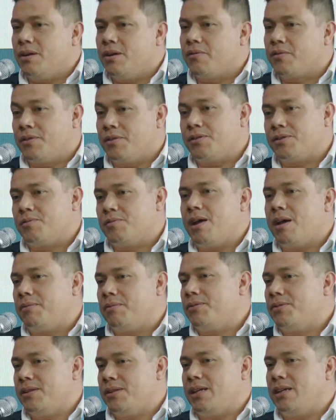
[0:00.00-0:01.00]
of course we have
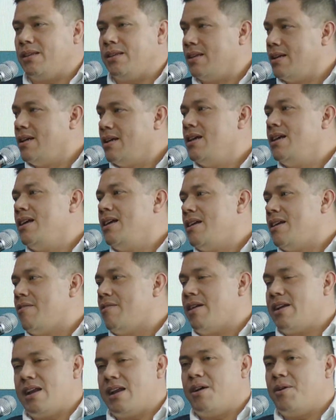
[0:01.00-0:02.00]
to say.
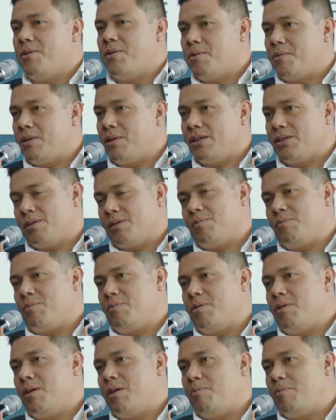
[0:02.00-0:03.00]
Right now, with
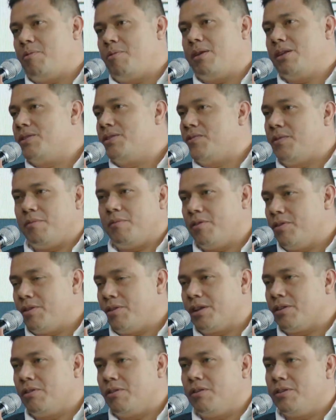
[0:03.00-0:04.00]
some providers from other
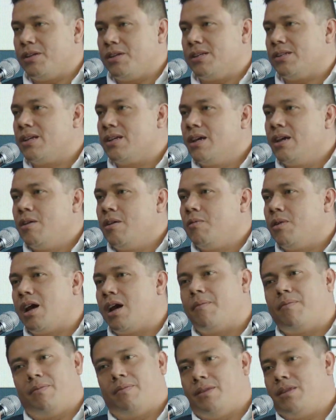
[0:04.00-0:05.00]
technologies, we
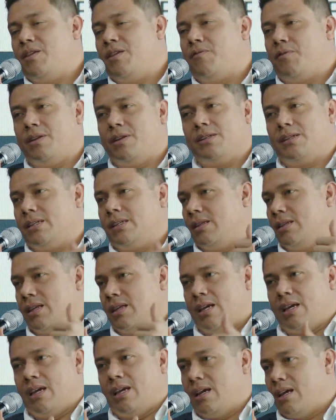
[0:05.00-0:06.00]
have difference in
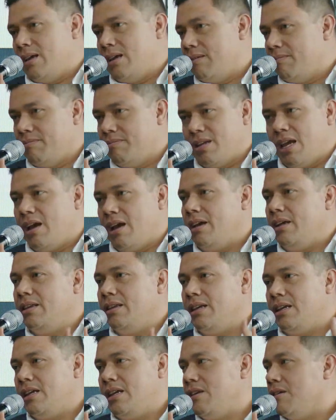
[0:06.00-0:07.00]
the
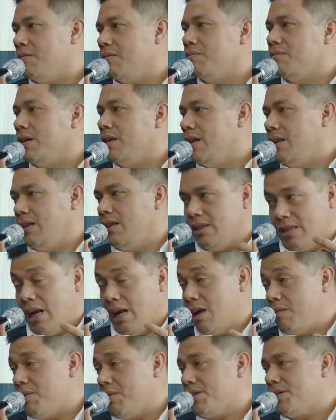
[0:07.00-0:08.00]
idiom and in the
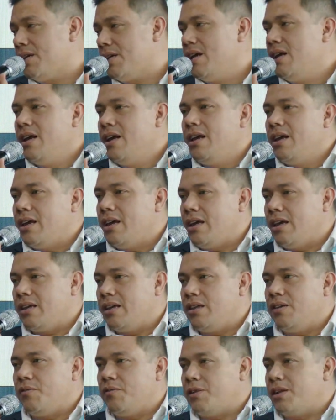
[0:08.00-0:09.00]
language,
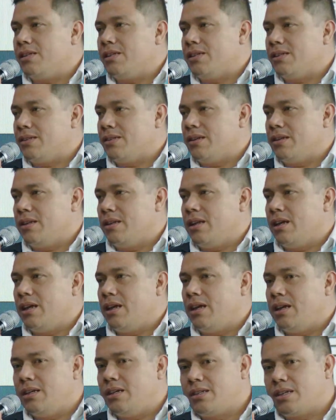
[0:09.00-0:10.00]
differences in
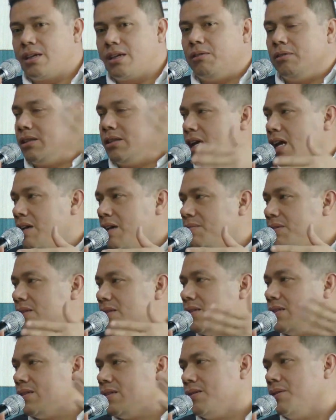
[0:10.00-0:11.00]
the schedule times.
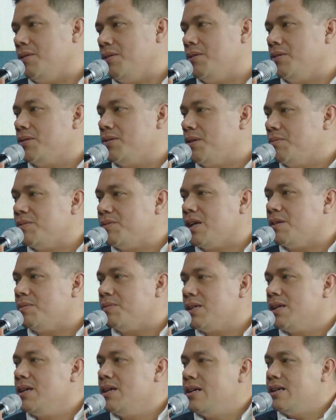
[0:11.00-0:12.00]
So
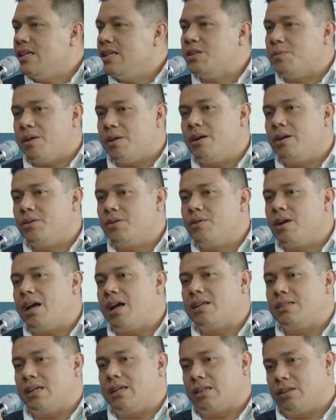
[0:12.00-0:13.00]
sometimes it's better to
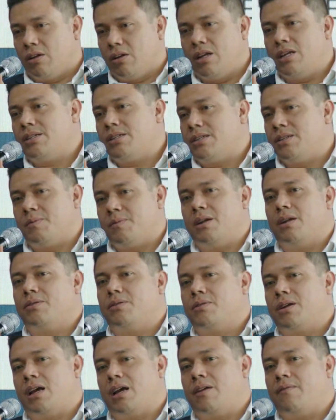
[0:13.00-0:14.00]
have the knowledge, it's better
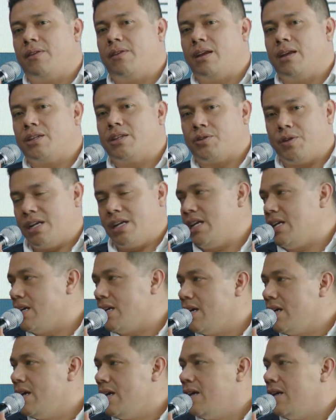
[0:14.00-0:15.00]
to have the training
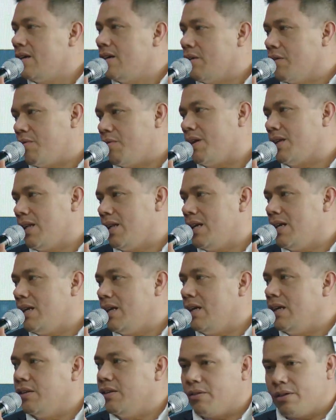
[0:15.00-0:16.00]
correctly
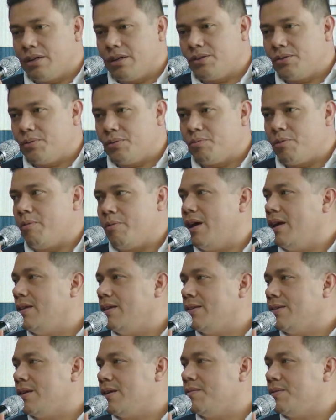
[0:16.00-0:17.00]
in order to provide
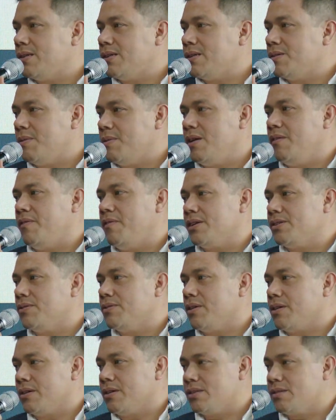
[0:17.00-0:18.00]
the services very fast to
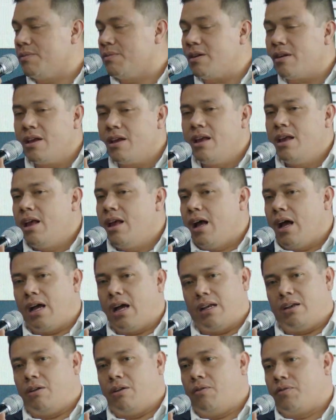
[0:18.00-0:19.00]
the customer,
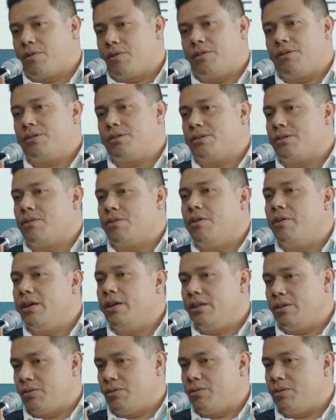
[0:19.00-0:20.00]
and of course
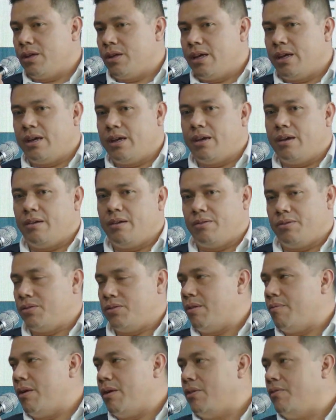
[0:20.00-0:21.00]
going to
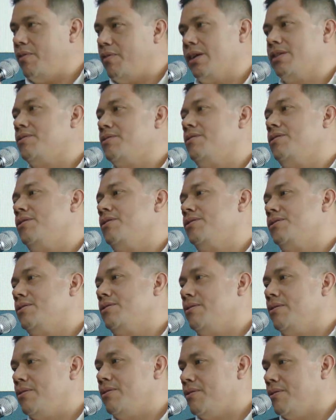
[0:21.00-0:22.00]
the manufacturers,
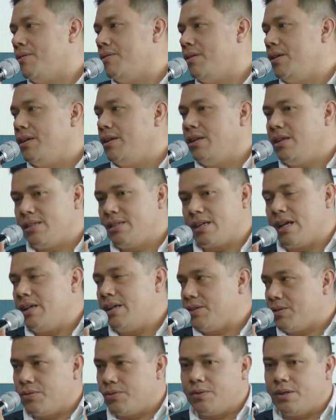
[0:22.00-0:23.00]
or in this
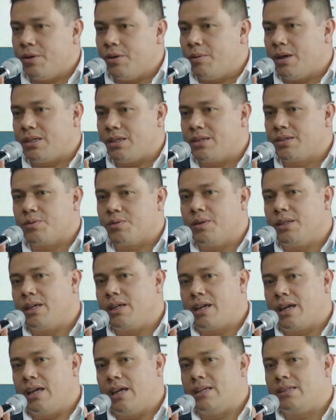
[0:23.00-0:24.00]
case to Innovatrics when the
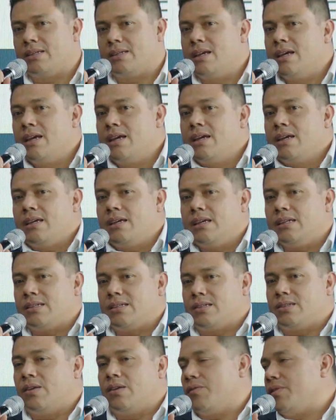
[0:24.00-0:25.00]
case it's
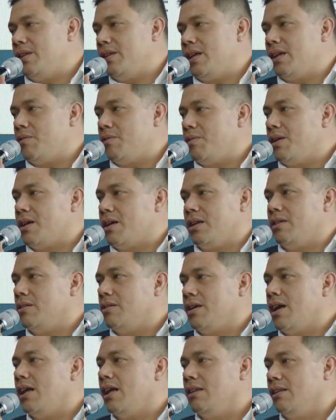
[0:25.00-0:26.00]
something that we
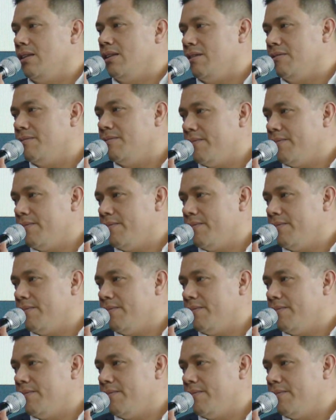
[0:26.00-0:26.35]
cannot handle. No?